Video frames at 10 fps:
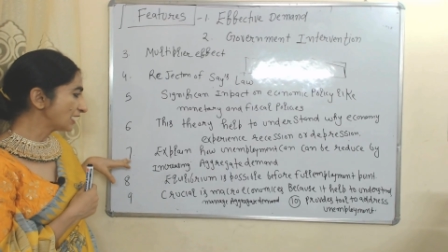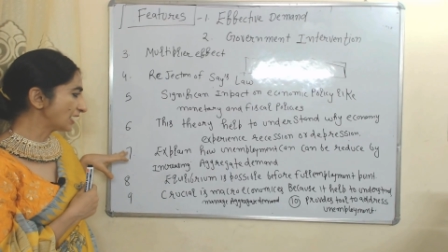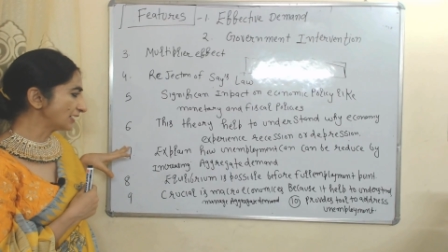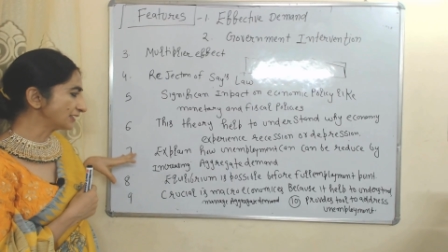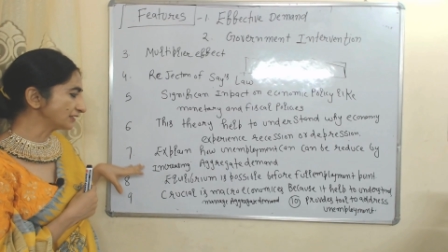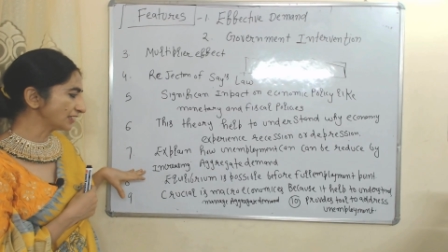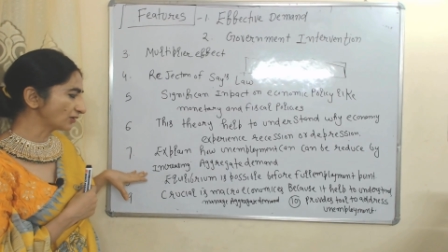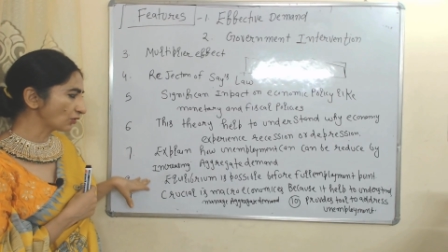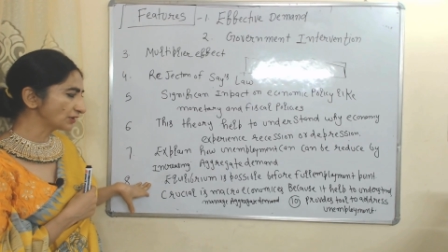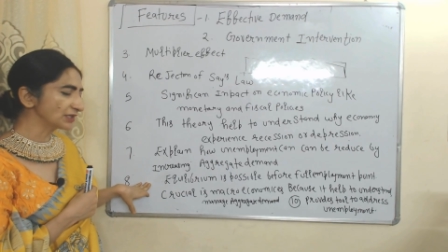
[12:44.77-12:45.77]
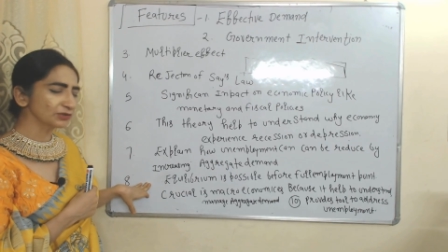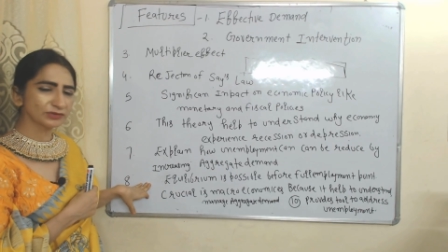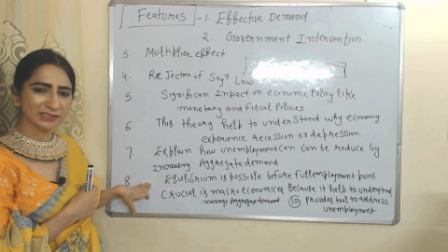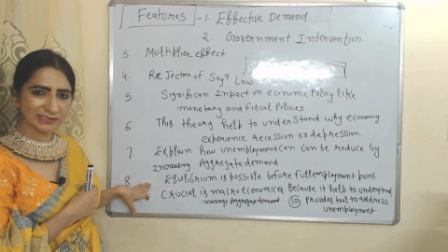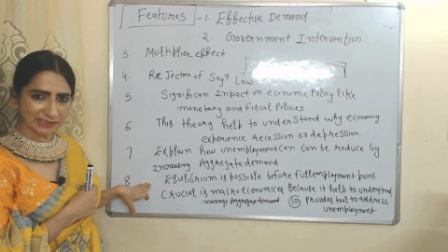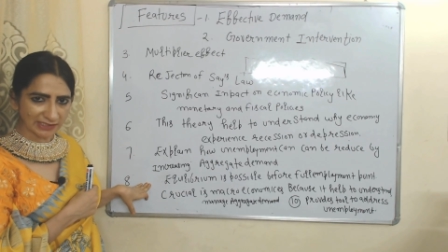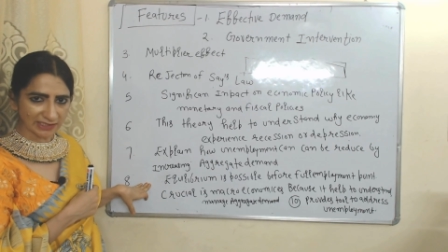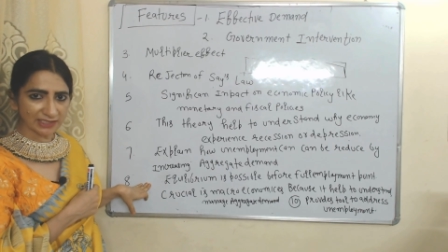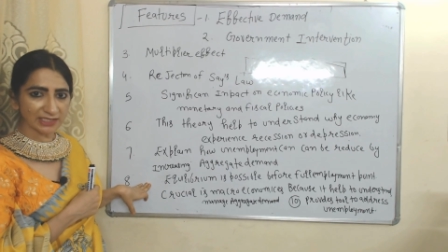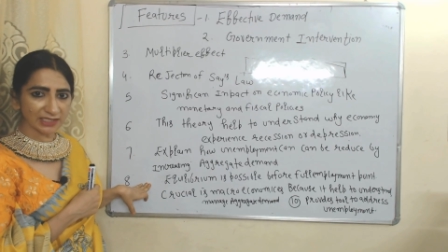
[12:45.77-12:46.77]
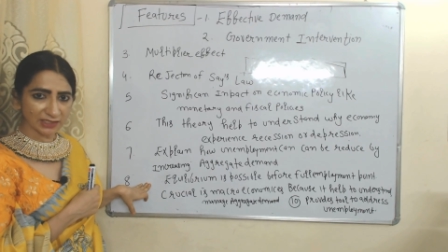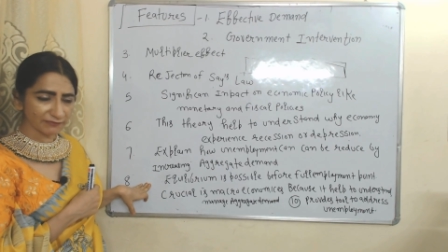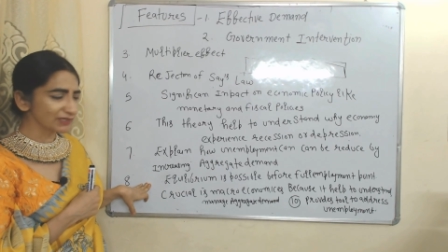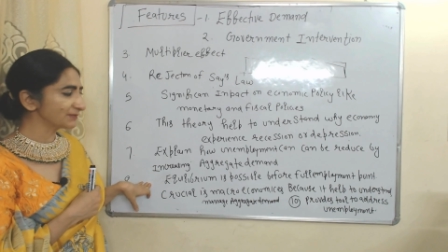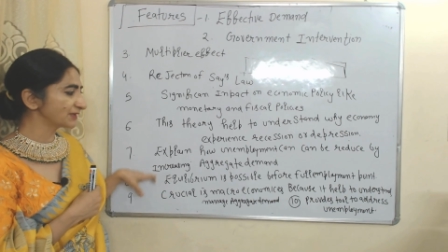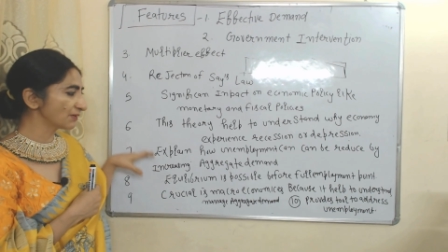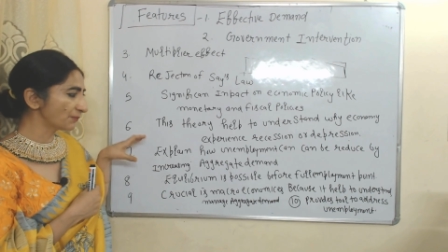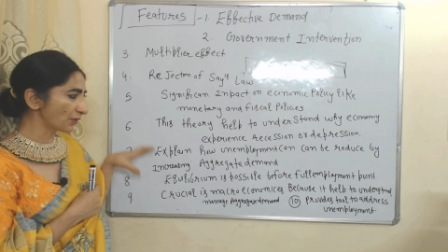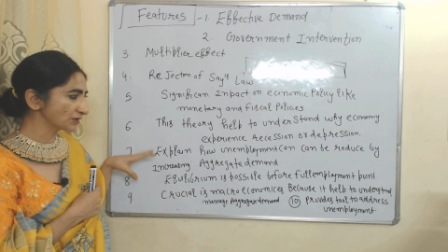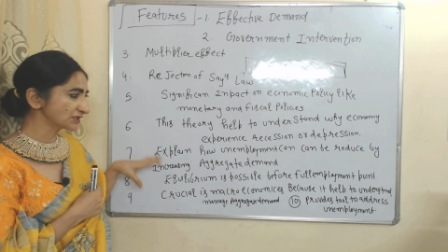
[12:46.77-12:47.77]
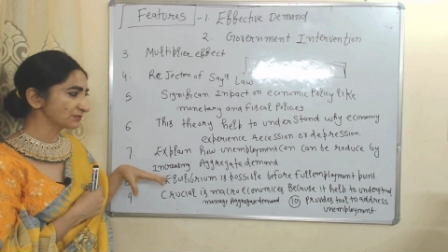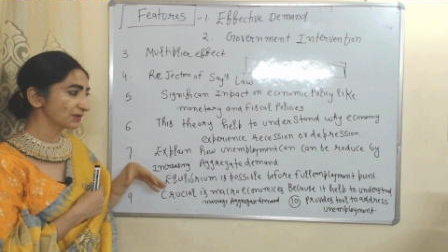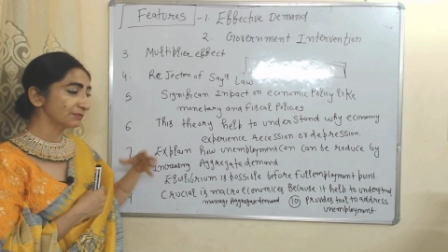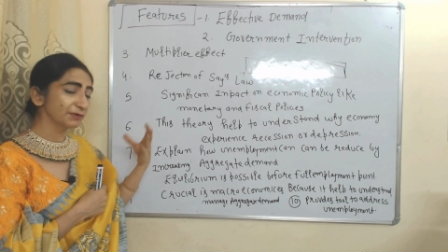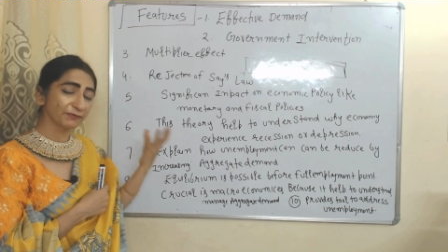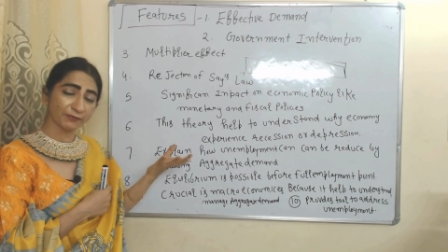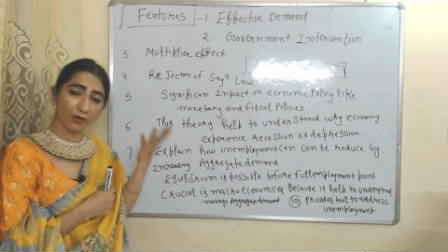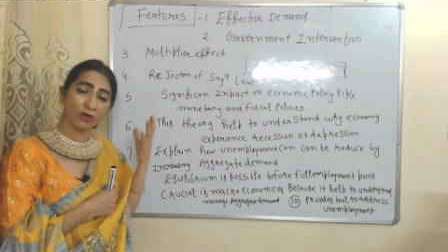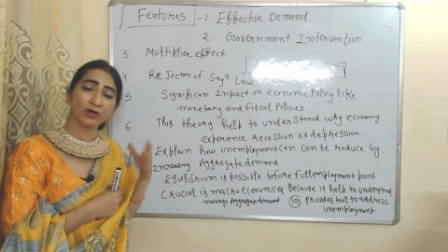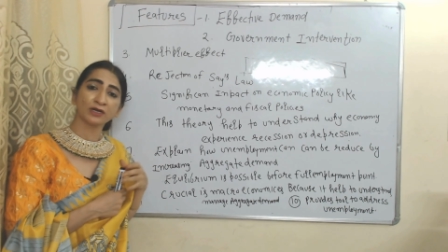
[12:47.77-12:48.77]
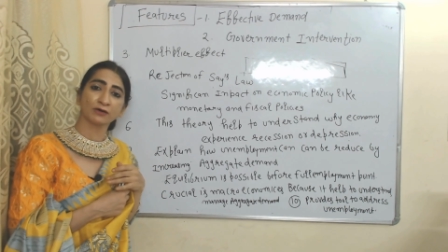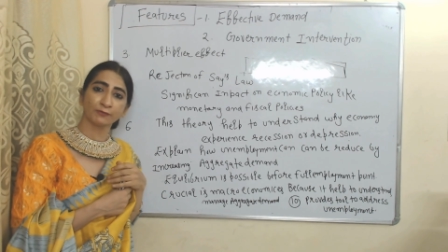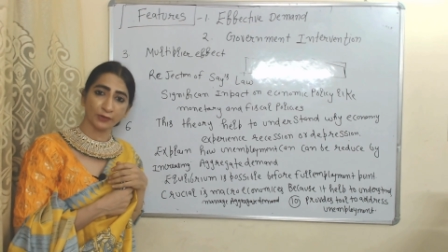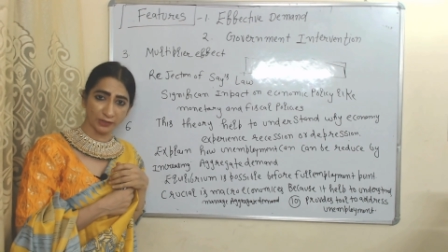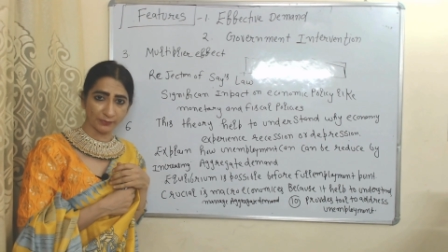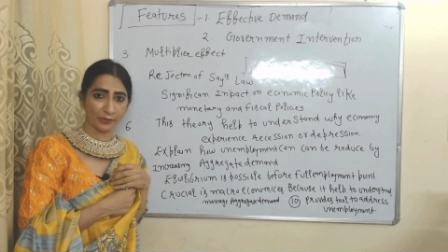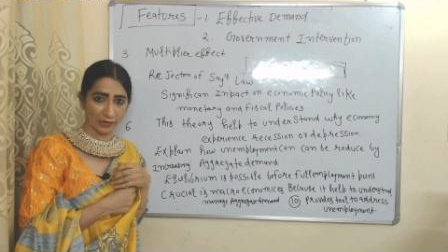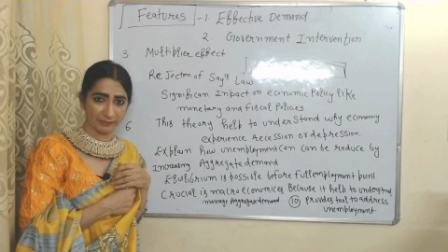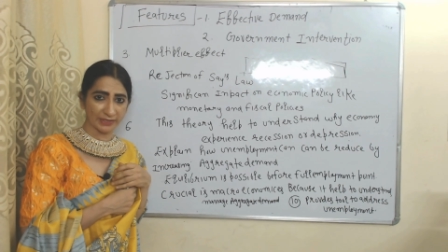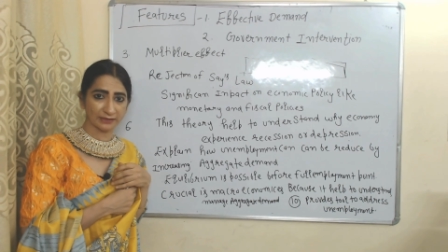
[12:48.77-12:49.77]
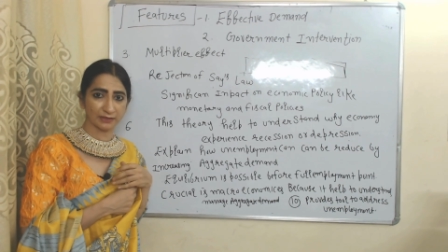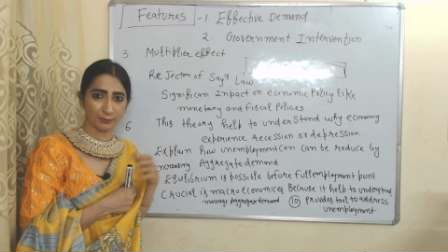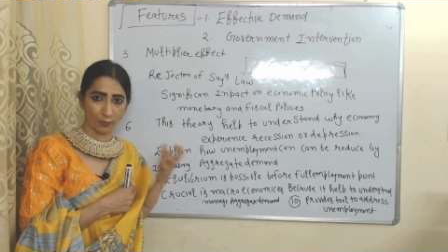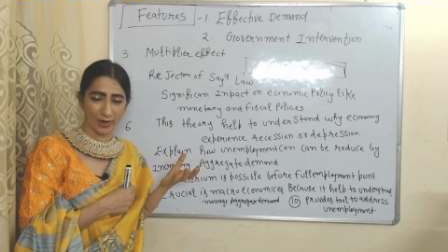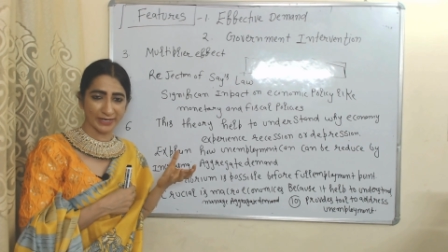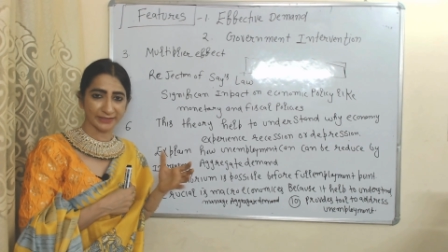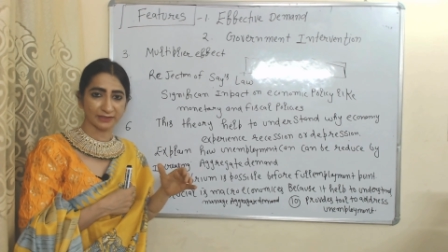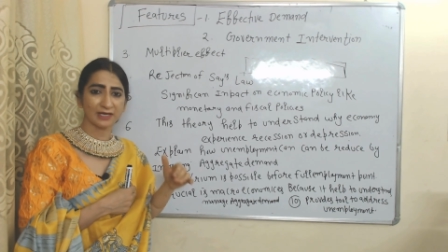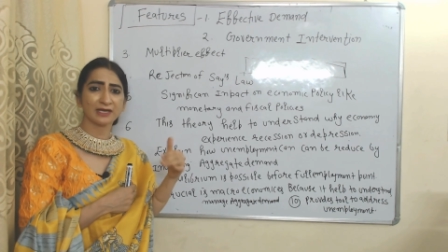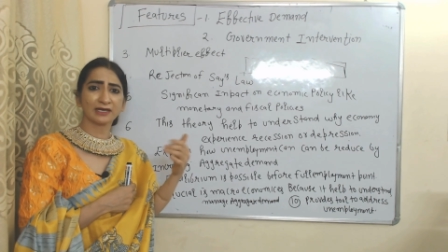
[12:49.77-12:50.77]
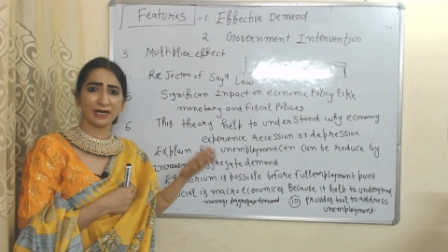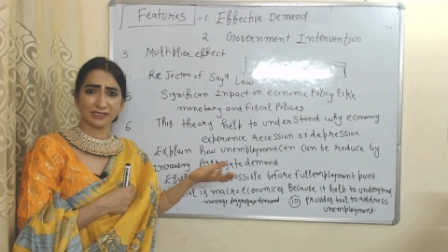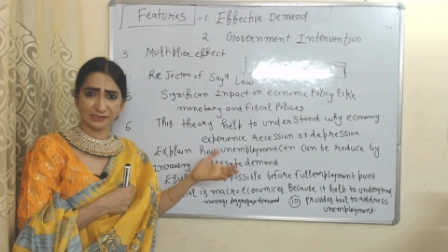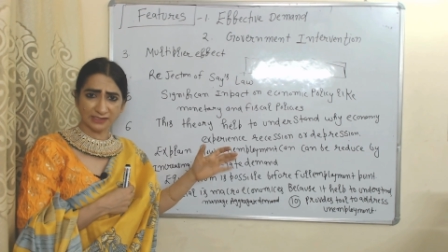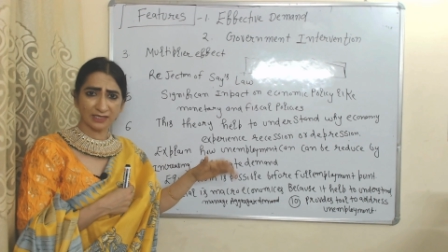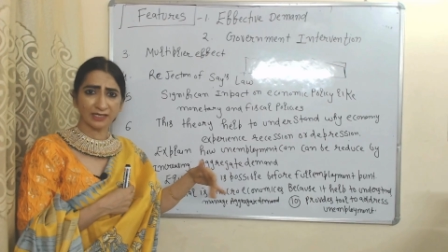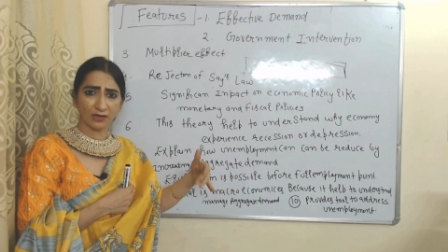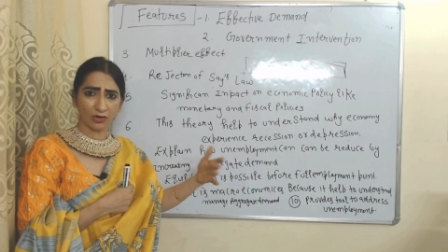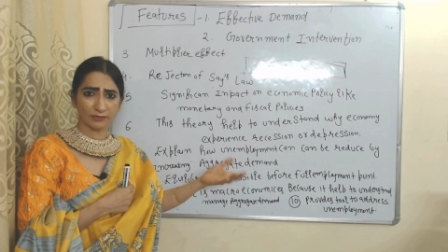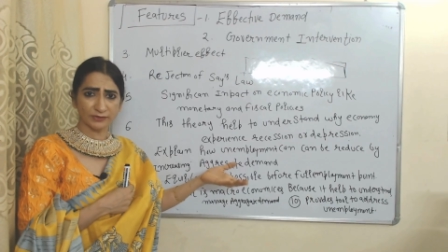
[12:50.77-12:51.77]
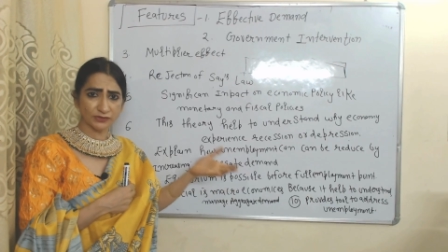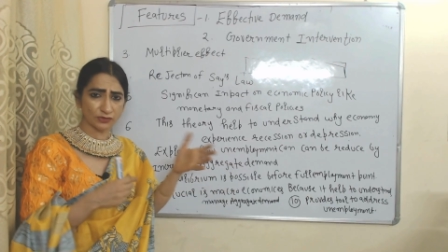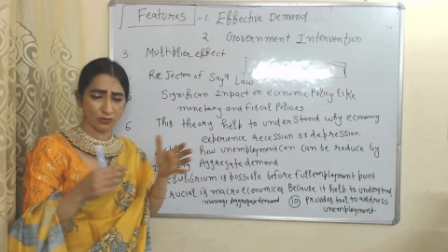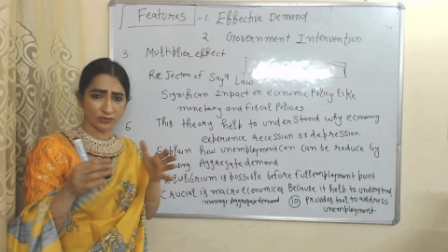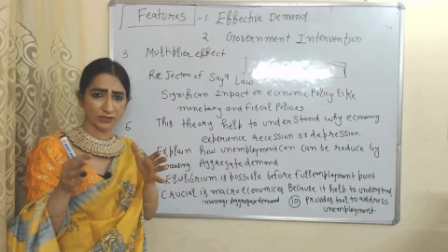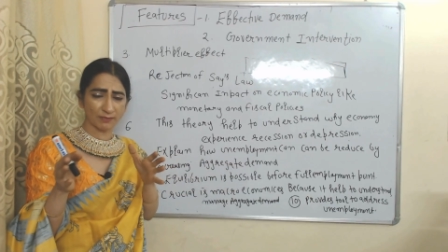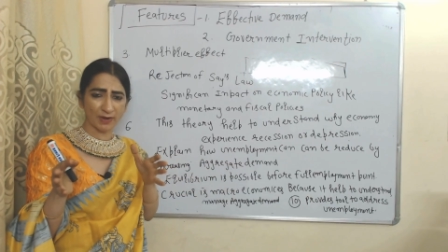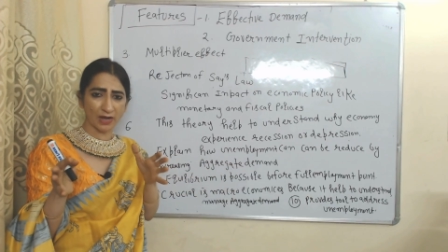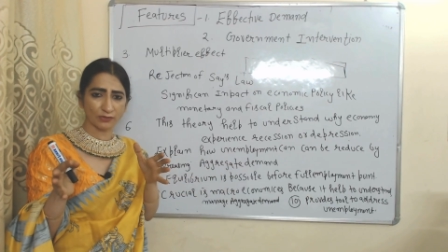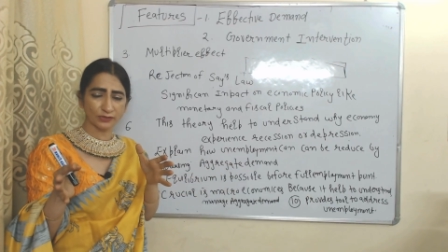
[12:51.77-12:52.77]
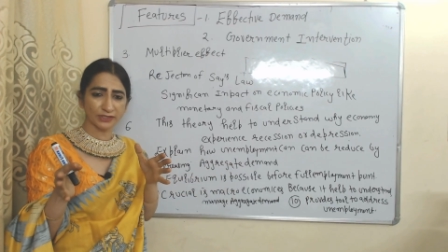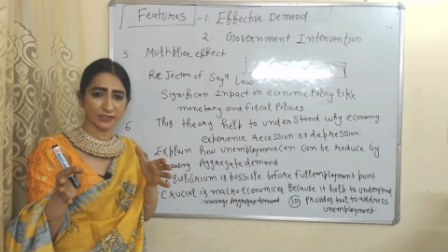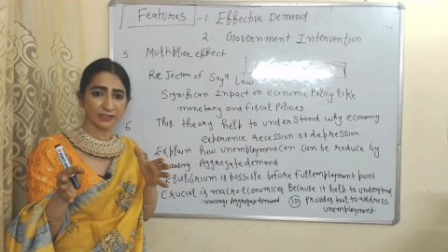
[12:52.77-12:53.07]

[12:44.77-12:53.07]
And according to this theory, equilibrium possible before full employment point. Classical economists talks about